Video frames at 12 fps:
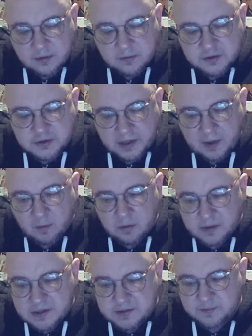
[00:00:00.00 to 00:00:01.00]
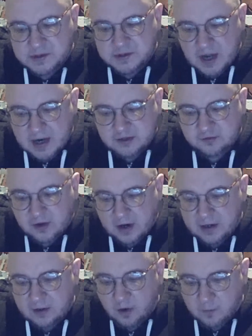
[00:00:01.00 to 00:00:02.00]
Just like a really
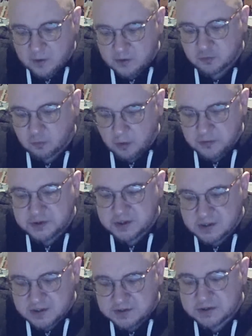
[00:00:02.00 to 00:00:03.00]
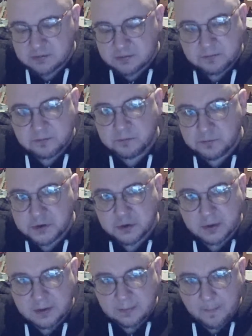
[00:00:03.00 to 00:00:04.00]
satisfying, almost roastiness
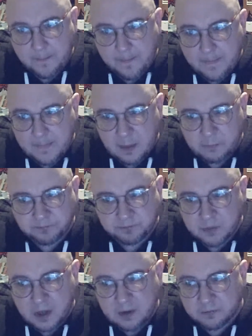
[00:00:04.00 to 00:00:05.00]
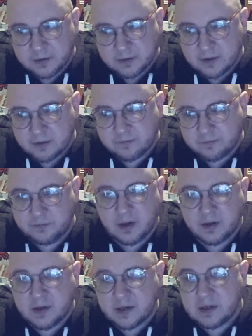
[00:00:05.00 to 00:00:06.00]
to it. I don't think they've
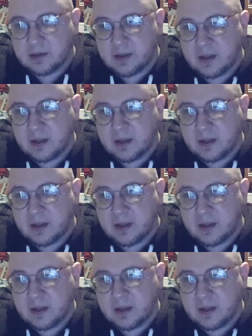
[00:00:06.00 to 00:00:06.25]
done any